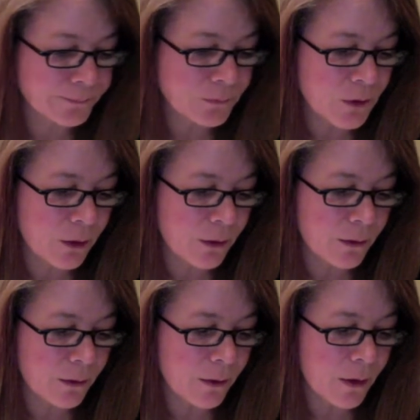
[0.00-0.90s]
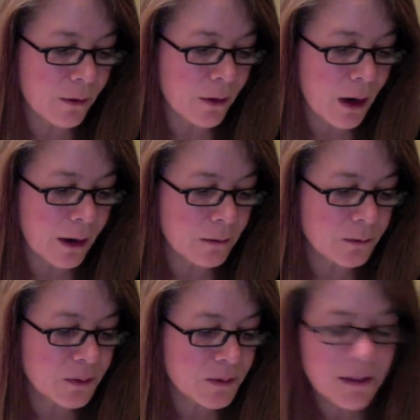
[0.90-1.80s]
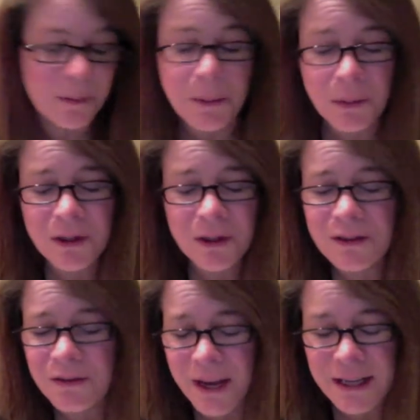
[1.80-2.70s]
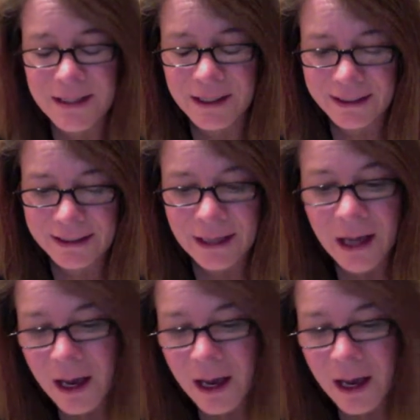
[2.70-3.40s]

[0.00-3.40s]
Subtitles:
There are other items. Some people use Vaseline.